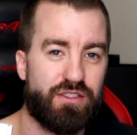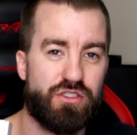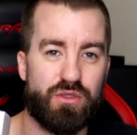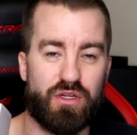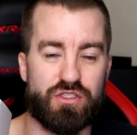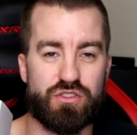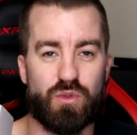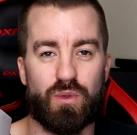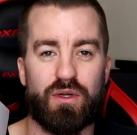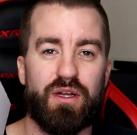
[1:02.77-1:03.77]
to their
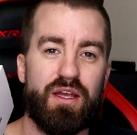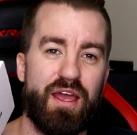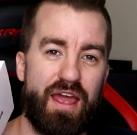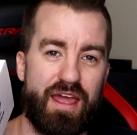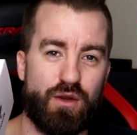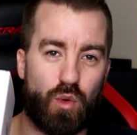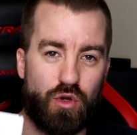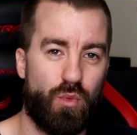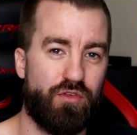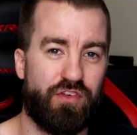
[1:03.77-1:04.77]
store and
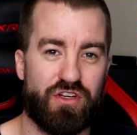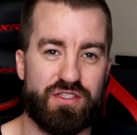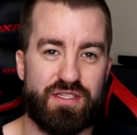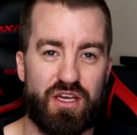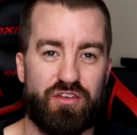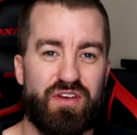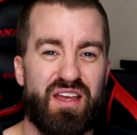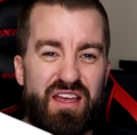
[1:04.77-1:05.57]
order one for yourself.